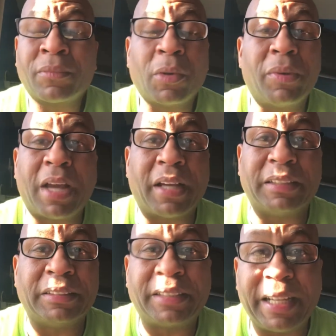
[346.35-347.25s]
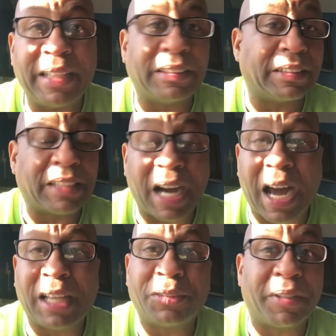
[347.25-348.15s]
We got these kids in
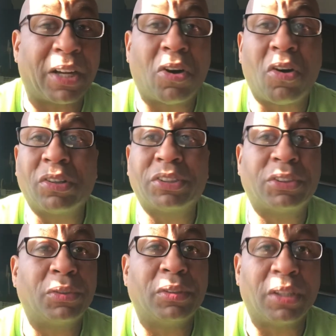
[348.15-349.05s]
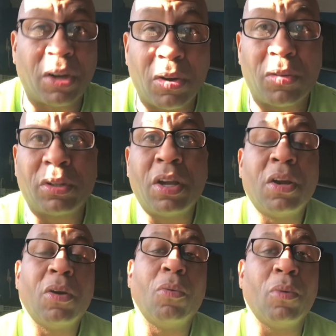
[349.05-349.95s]
college. We got all the student loan.
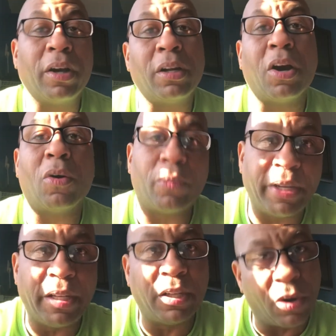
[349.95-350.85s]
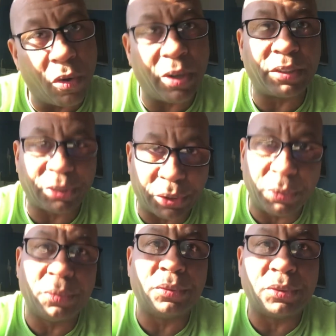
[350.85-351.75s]
What are we going
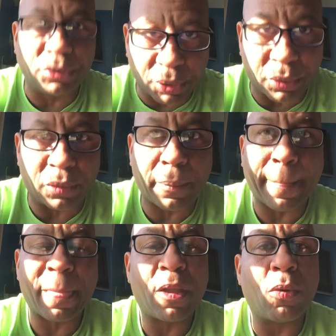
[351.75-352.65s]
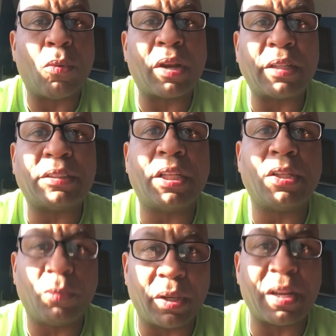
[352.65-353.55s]
to do? Well, I tell
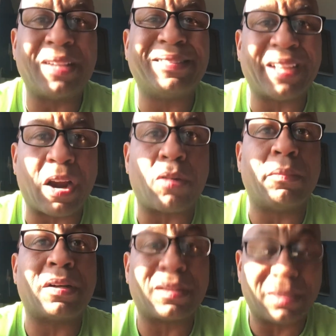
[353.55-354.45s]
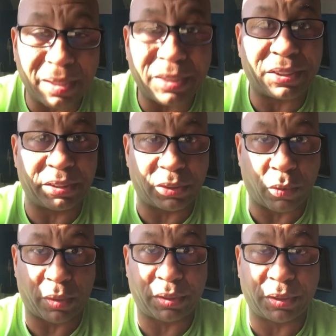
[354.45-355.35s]
you what Daryl McClish is
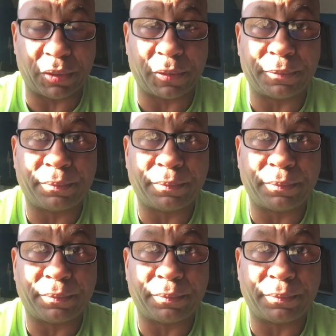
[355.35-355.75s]
going to do.